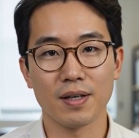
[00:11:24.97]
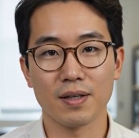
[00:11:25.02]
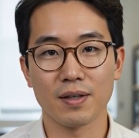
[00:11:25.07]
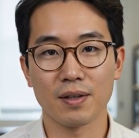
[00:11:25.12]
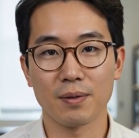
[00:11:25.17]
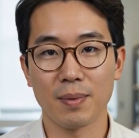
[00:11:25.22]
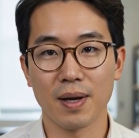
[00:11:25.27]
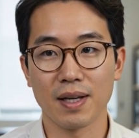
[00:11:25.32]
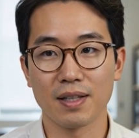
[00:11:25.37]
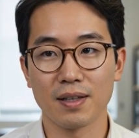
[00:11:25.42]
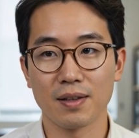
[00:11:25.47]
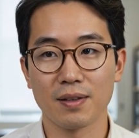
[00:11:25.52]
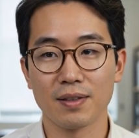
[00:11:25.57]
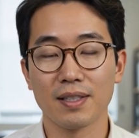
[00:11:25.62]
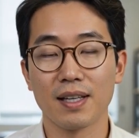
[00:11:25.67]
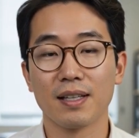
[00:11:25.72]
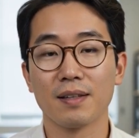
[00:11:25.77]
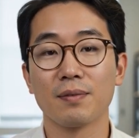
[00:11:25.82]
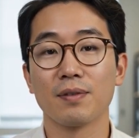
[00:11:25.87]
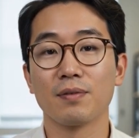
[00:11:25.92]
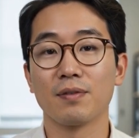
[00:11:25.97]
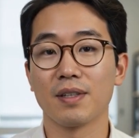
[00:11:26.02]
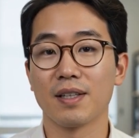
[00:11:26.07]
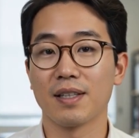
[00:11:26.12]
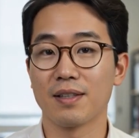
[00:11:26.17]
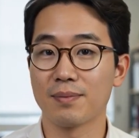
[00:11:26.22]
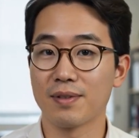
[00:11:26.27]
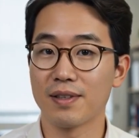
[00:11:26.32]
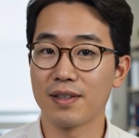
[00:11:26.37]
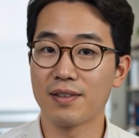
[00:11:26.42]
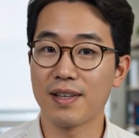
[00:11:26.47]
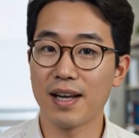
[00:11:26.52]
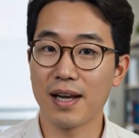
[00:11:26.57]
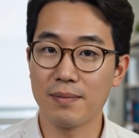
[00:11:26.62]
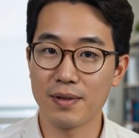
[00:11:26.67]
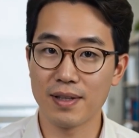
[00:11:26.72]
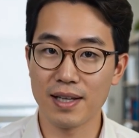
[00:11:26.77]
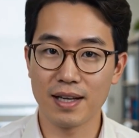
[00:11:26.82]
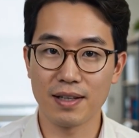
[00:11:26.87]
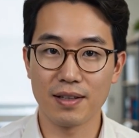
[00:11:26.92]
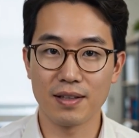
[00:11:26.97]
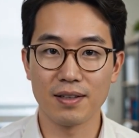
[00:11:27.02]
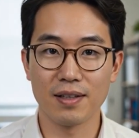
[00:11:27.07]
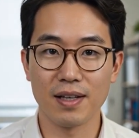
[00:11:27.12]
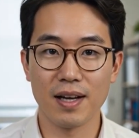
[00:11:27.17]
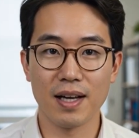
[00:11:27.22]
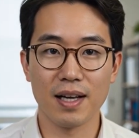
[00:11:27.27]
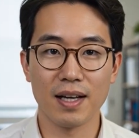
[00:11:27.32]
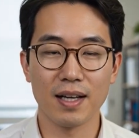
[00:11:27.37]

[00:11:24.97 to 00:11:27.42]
The practical assessment for any specific application